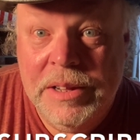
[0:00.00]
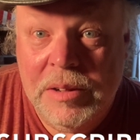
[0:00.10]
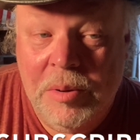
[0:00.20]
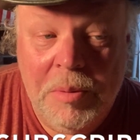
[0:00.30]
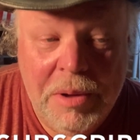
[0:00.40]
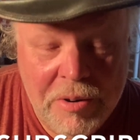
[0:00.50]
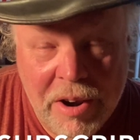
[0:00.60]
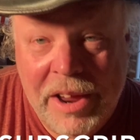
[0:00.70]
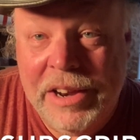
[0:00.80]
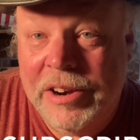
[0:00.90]
I'm going to be
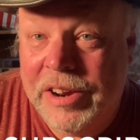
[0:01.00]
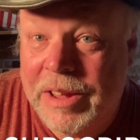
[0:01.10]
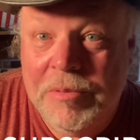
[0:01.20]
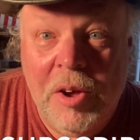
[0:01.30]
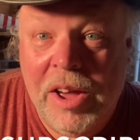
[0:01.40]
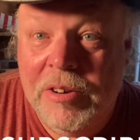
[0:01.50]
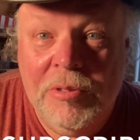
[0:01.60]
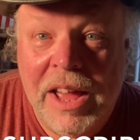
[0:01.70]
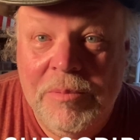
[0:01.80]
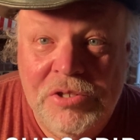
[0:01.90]
right here, even though I don't
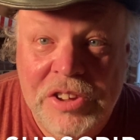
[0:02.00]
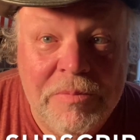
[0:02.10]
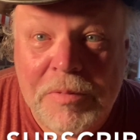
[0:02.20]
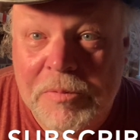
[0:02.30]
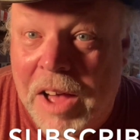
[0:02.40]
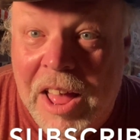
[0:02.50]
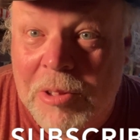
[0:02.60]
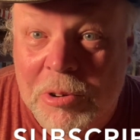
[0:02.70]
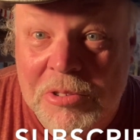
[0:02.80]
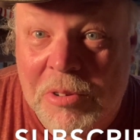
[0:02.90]
have shit for
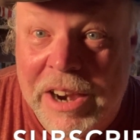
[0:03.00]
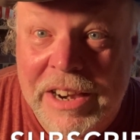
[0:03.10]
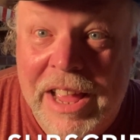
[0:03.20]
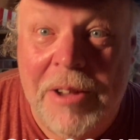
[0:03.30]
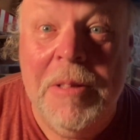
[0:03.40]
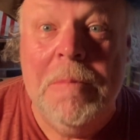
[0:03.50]
followers right now.